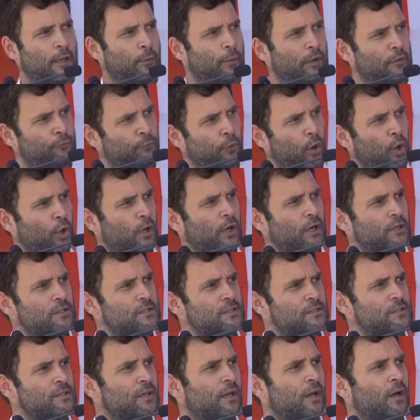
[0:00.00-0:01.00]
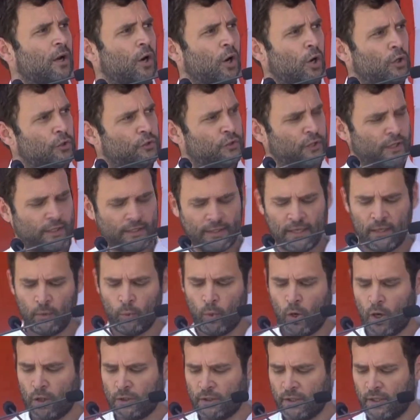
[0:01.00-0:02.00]
He will focus on drinking
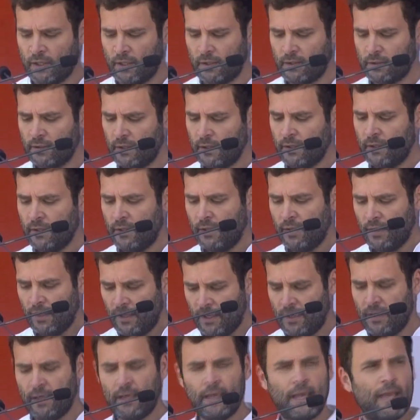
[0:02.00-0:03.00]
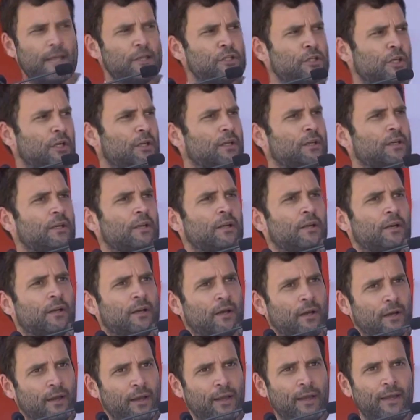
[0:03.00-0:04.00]
water irrigation
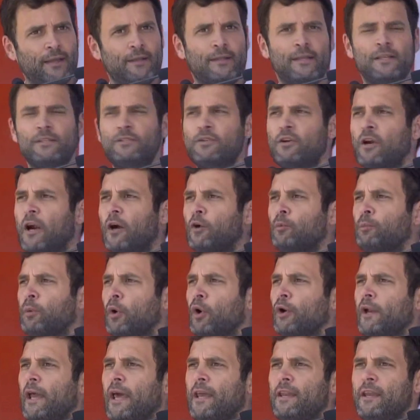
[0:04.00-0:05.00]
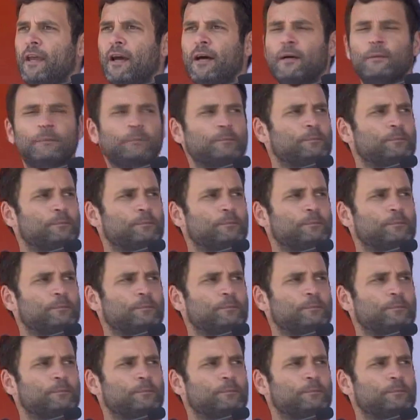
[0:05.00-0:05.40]
in this drought prone area.